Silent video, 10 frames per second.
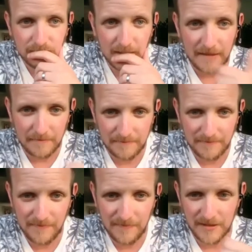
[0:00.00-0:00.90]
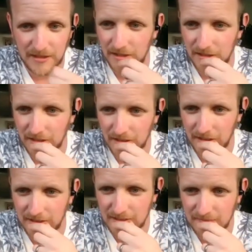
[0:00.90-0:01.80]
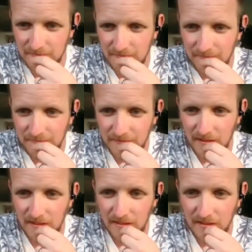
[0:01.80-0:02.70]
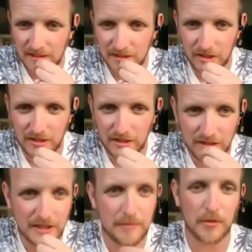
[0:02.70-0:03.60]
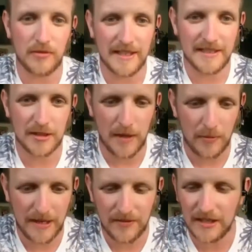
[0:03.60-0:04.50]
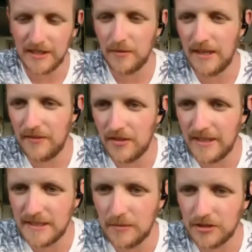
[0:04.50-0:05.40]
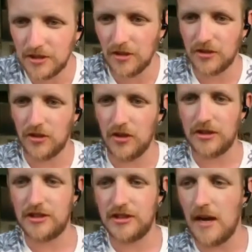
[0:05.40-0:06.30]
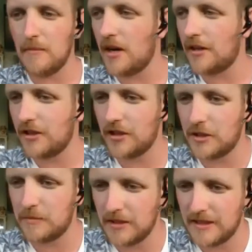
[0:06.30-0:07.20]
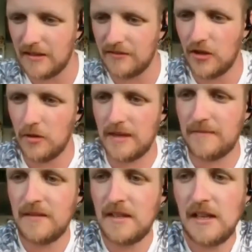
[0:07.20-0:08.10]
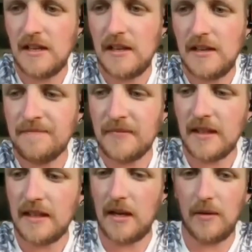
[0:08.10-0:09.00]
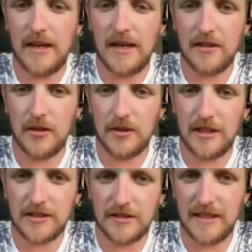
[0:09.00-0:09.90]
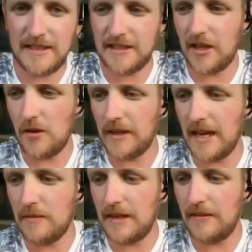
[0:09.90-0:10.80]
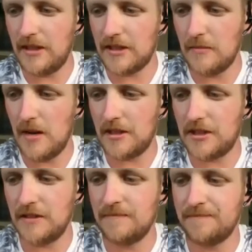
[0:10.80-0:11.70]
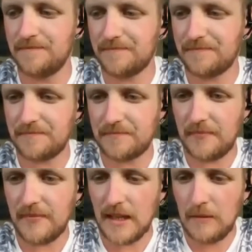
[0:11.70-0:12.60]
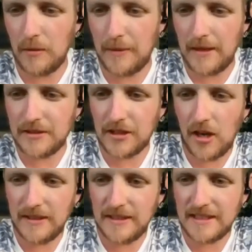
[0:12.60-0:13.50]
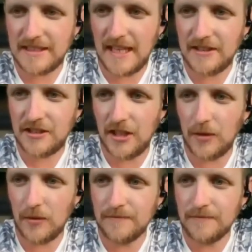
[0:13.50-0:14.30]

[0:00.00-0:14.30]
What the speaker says: Yeah? Good, good, good. Good. Look, you're both ready as well. Whenever you're ready, once you're all sorted, start marching on the spot again for me. That way I'll know that you're ready to go again whenever you're marching. And we'll be able to go into set 2.